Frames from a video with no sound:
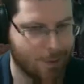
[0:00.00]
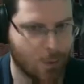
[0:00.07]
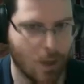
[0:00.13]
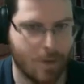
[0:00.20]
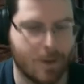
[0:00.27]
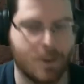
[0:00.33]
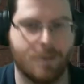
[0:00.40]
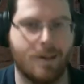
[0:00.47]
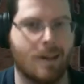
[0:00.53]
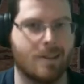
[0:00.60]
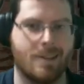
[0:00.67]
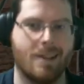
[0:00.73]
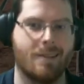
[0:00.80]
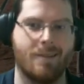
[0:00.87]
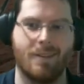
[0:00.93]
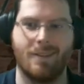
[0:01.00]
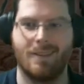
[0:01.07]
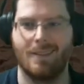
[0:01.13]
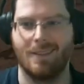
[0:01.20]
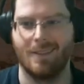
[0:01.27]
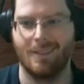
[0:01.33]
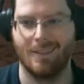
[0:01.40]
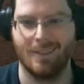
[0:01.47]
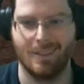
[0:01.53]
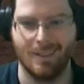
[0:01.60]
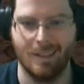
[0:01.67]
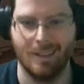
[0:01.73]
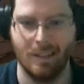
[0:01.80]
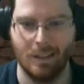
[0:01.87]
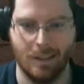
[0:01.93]
Because I think
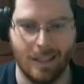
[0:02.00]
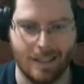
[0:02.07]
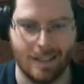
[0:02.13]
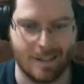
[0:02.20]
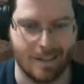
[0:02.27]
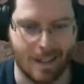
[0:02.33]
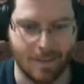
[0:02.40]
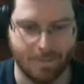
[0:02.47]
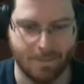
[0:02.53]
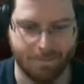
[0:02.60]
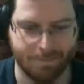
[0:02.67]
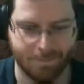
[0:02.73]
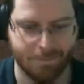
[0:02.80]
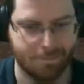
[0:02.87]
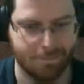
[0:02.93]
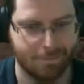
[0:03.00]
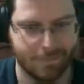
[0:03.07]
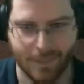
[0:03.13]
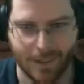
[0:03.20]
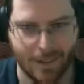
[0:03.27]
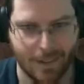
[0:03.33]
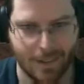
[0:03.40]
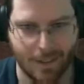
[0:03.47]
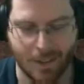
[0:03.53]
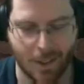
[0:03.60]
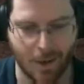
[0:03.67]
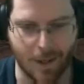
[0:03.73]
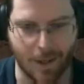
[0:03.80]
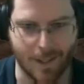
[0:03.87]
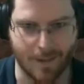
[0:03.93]
similar thoughts when I play a
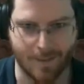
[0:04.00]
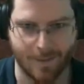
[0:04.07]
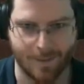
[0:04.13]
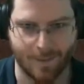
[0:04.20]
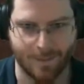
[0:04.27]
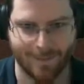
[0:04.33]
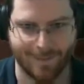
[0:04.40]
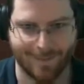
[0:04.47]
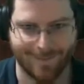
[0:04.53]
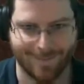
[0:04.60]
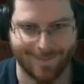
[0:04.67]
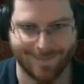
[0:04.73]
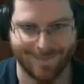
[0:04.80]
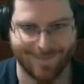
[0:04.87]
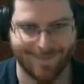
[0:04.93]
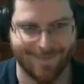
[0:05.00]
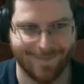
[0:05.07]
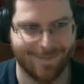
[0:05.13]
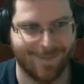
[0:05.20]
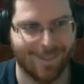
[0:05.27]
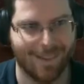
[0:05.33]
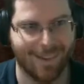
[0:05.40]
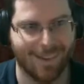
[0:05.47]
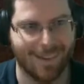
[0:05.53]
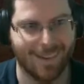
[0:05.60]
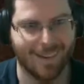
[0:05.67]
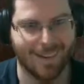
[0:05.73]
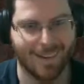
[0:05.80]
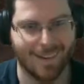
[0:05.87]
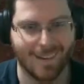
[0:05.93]
game. I think, what do I
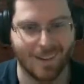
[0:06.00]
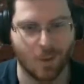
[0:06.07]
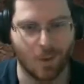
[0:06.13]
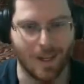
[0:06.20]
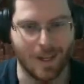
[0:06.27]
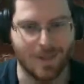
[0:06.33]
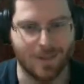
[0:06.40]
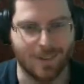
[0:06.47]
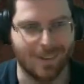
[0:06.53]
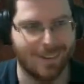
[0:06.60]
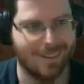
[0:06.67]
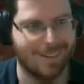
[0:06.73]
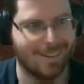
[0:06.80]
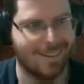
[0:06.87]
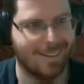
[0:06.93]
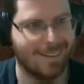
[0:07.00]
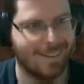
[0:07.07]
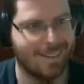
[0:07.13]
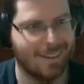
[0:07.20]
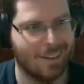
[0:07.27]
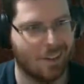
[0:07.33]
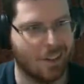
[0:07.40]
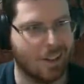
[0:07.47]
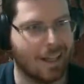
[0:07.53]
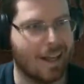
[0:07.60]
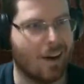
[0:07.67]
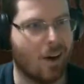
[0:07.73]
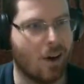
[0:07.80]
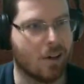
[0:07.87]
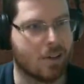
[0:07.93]
want to be staring at my
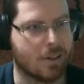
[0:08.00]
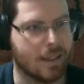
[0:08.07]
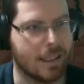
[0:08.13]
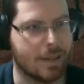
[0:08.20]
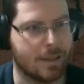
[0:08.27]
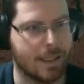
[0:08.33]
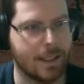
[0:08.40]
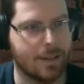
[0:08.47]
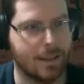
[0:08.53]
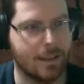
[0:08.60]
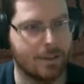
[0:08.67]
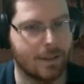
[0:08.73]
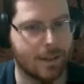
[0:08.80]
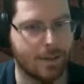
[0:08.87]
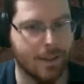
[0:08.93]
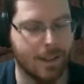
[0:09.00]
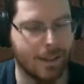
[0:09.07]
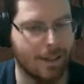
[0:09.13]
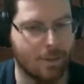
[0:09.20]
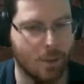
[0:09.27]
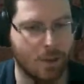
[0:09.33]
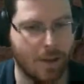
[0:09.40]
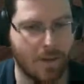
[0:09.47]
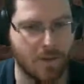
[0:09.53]
screen for 8 hours a day?